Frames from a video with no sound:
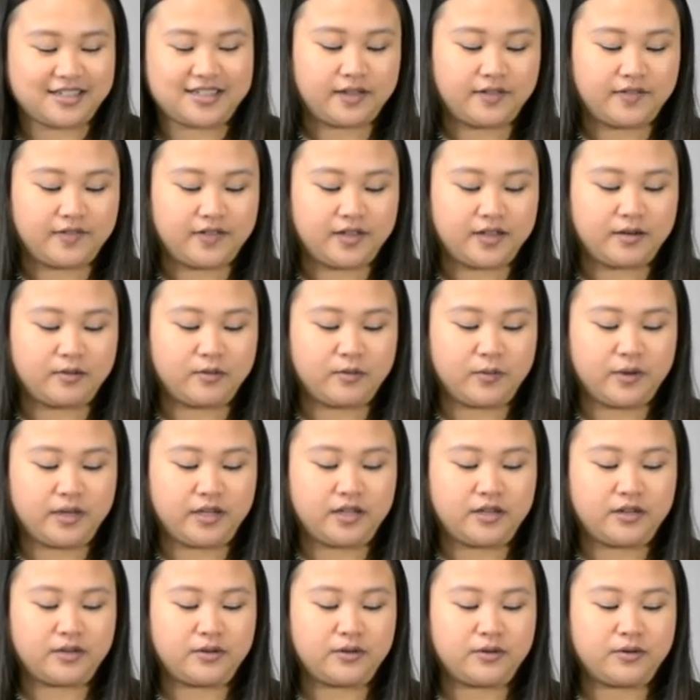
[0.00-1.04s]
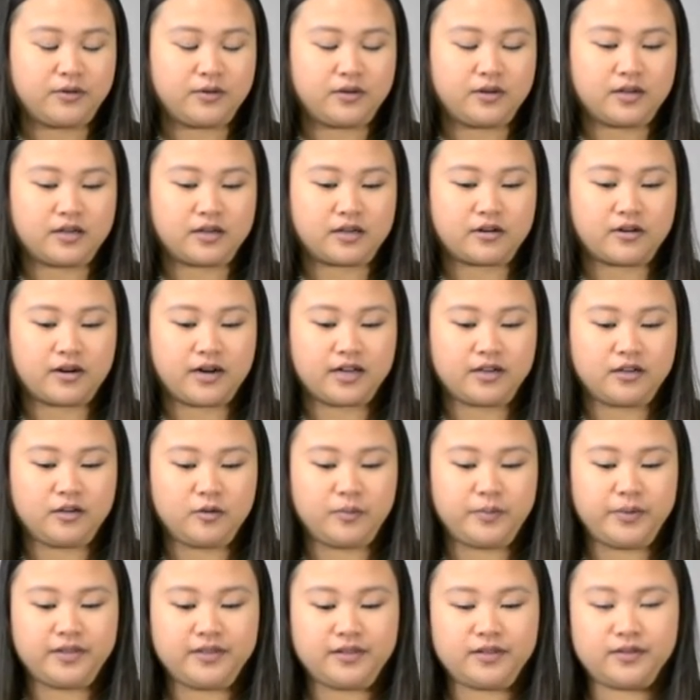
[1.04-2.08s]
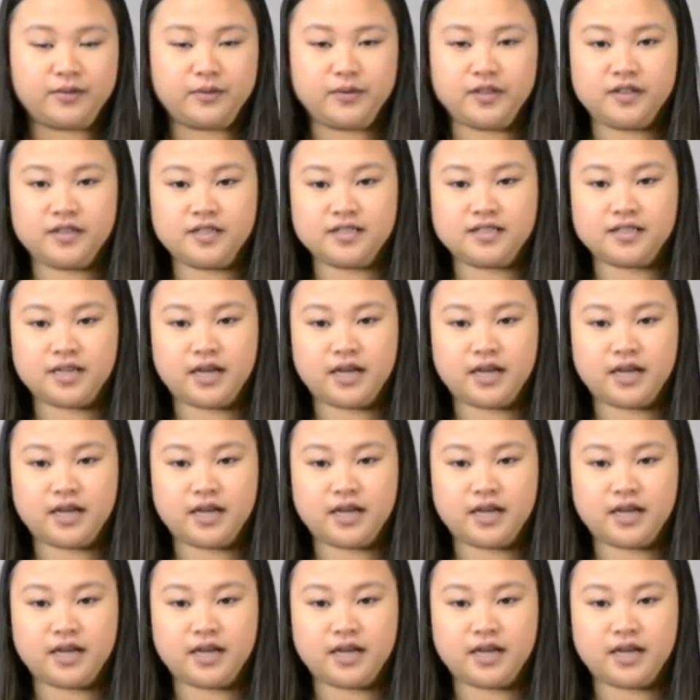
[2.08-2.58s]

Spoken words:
And then when you crack open the